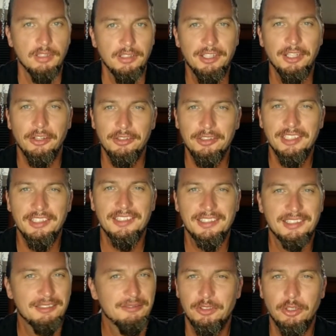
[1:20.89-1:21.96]
The hunt
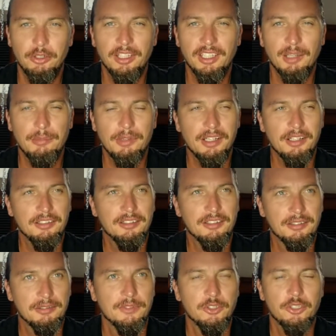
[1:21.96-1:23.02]
is talking about
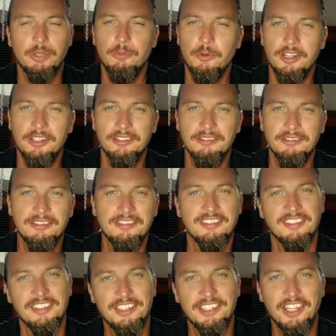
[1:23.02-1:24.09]
someone
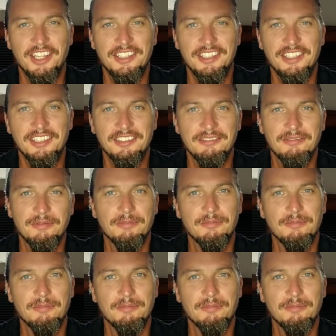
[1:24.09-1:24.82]
chasing